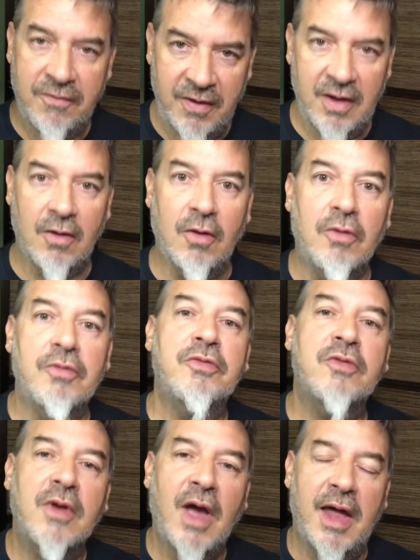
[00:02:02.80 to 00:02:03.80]

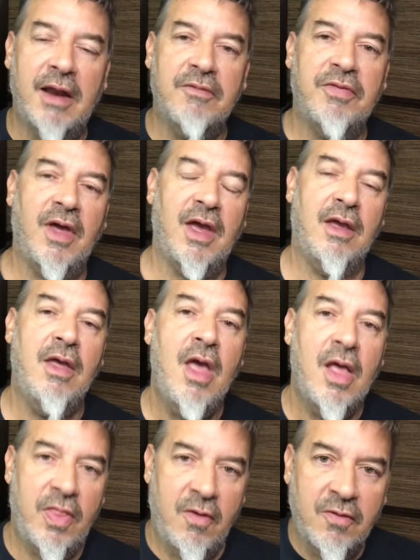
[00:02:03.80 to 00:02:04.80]
fields kind of thing.
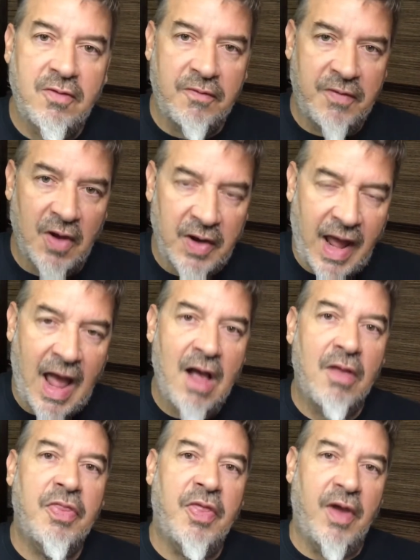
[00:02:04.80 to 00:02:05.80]
There is a field
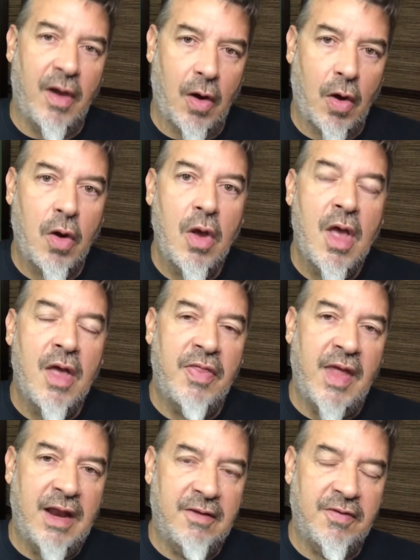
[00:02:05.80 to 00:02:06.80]
out there
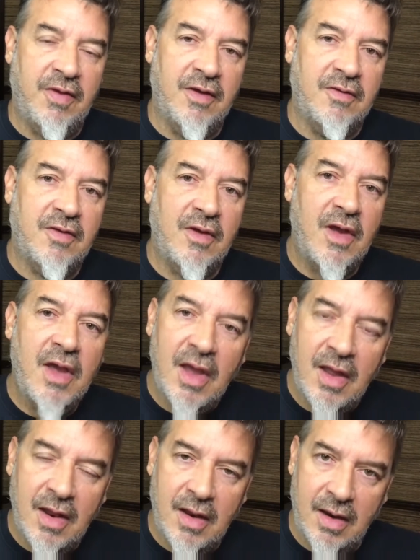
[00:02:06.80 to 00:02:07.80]
that is this
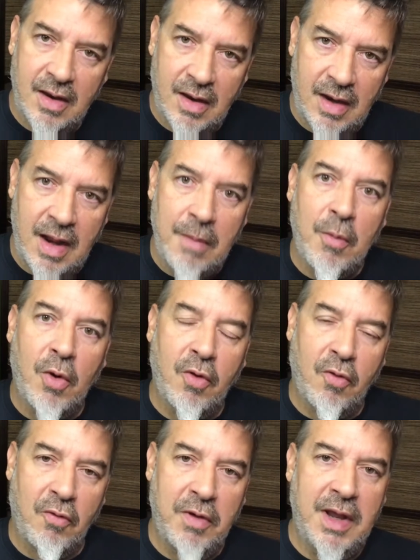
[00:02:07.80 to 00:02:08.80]
emerald
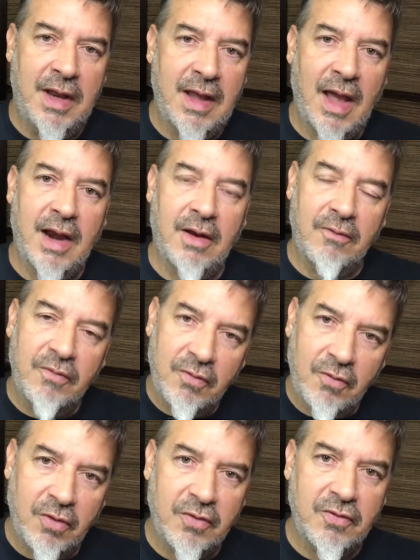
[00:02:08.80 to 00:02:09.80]
green kind of
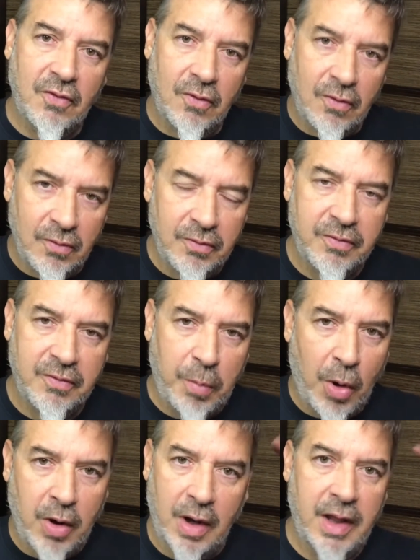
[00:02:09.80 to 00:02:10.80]
crystal
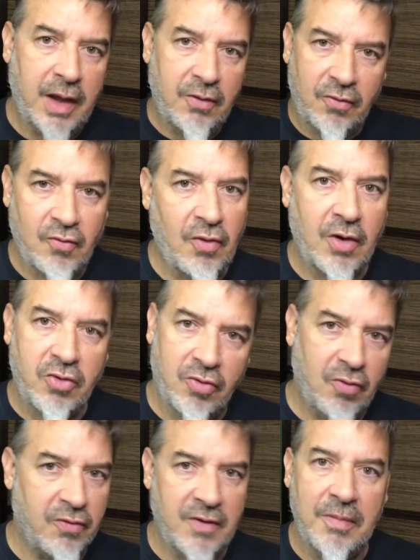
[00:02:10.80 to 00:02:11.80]
sparkly
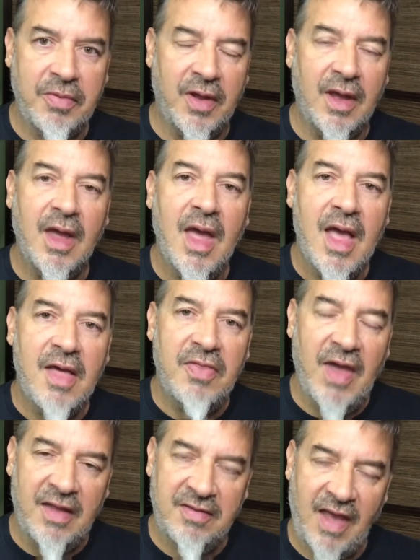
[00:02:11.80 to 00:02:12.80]
structure or something
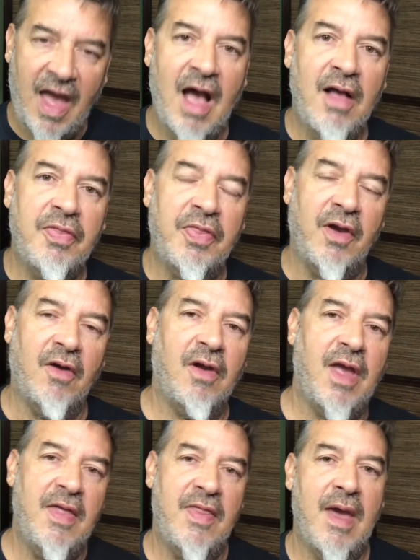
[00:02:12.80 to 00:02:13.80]
that's out there
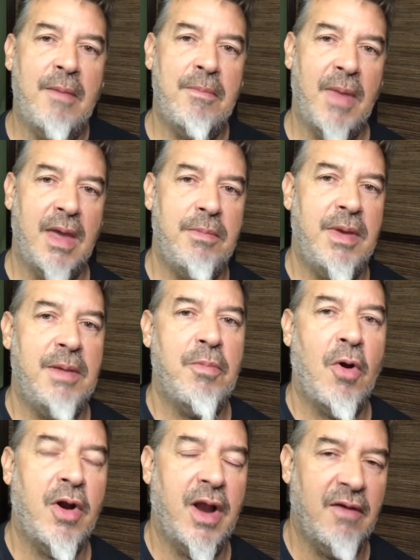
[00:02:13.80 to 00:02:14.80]
and that may be
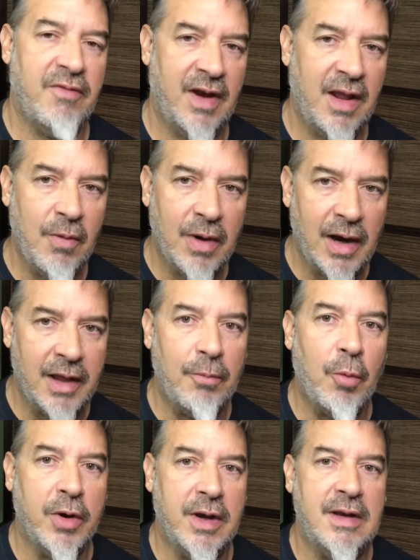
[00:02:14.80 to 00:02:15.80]
part of it. He went a little
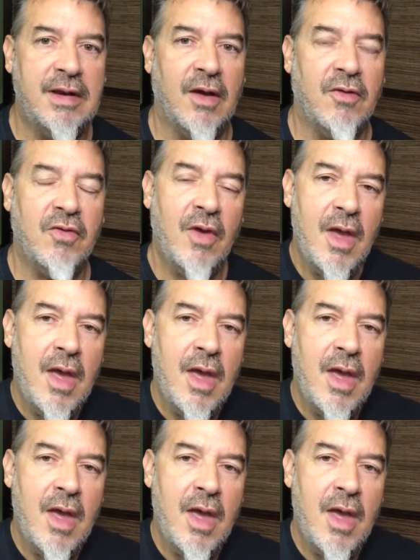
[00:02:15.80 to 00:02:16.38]
more details,